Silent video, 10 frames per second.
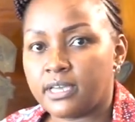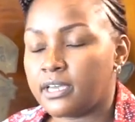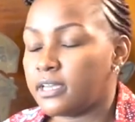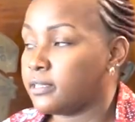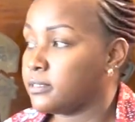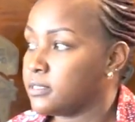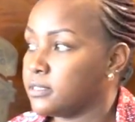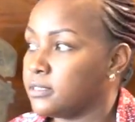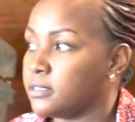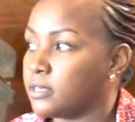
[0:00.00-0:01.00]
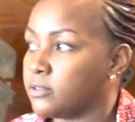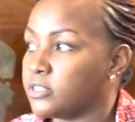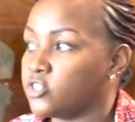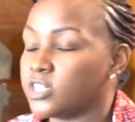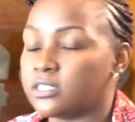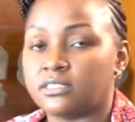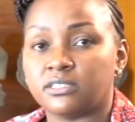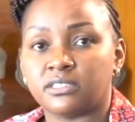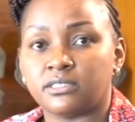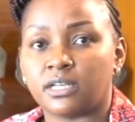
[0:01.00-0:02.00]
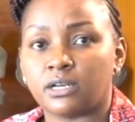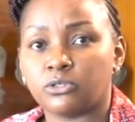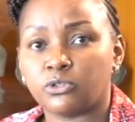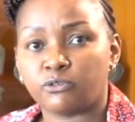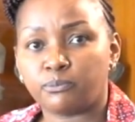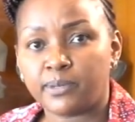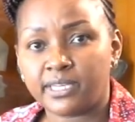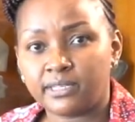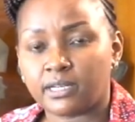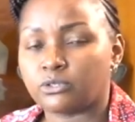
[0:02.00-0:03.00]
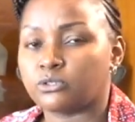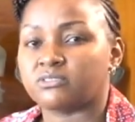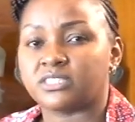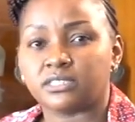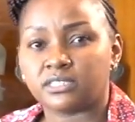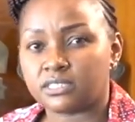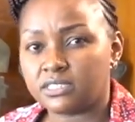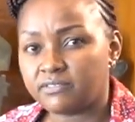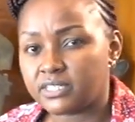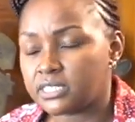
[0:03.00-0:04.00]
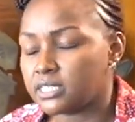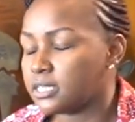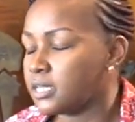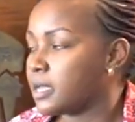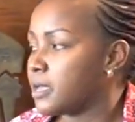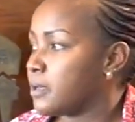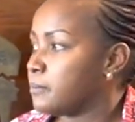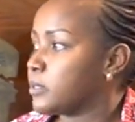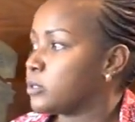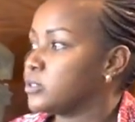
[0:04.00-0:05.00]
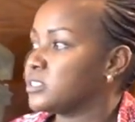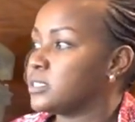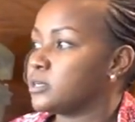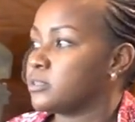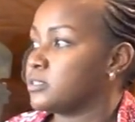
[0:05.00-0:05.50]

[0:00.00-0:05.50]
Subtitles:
And now the child is in a lot of pain, a lot of sensitivity, because now the